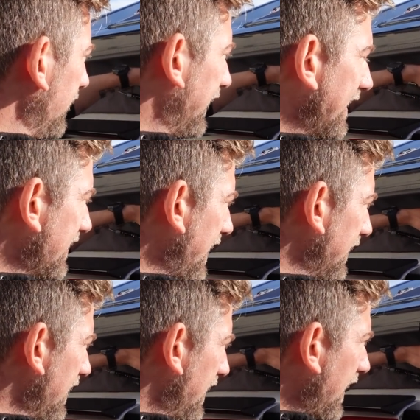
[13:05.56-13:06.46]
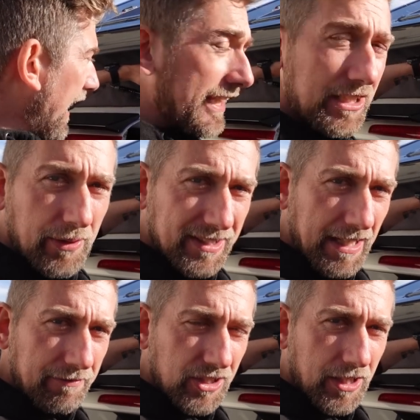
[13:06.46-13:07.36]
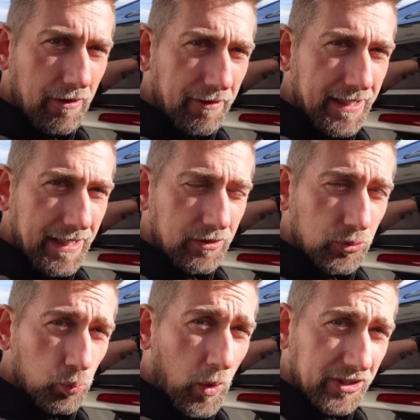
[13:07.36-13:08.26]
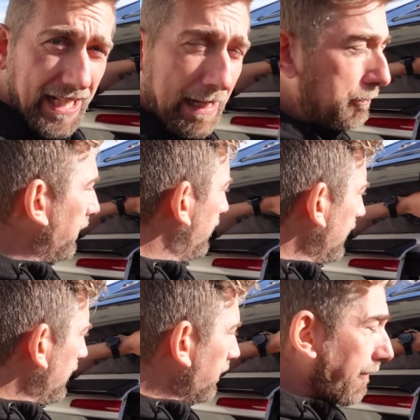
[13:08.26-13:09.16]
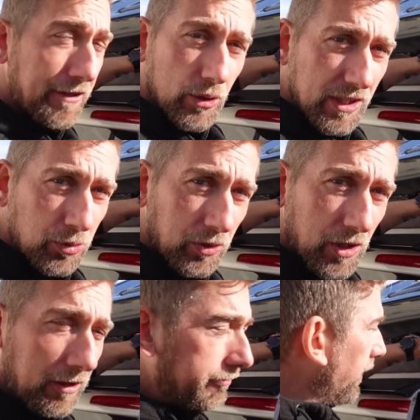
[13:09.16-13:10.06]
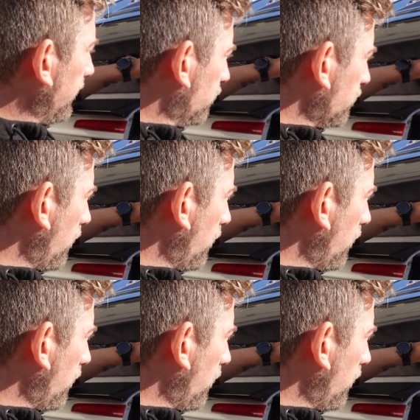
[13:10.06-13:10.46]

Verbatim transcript: at least then I know it's safe and secure. If anything was to happen, the fuses would go first.